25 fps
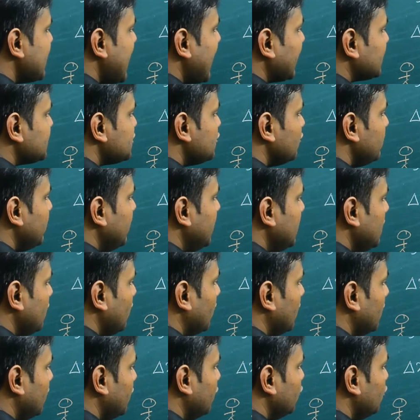actually
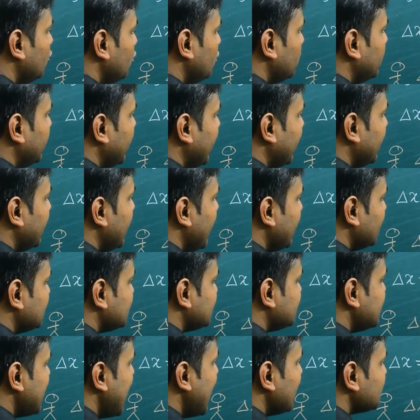equal to del
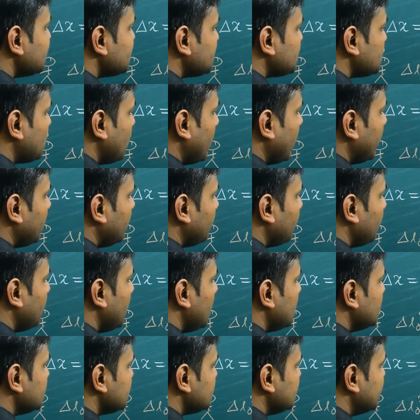x dash square
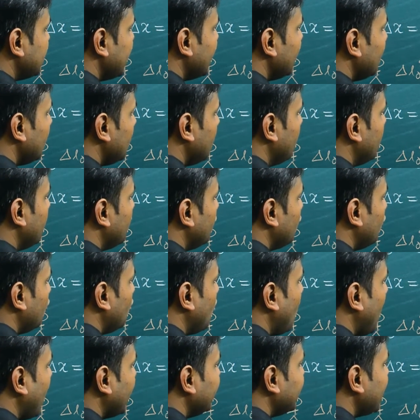plus del
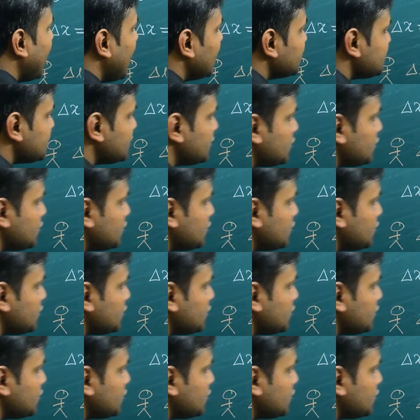y dash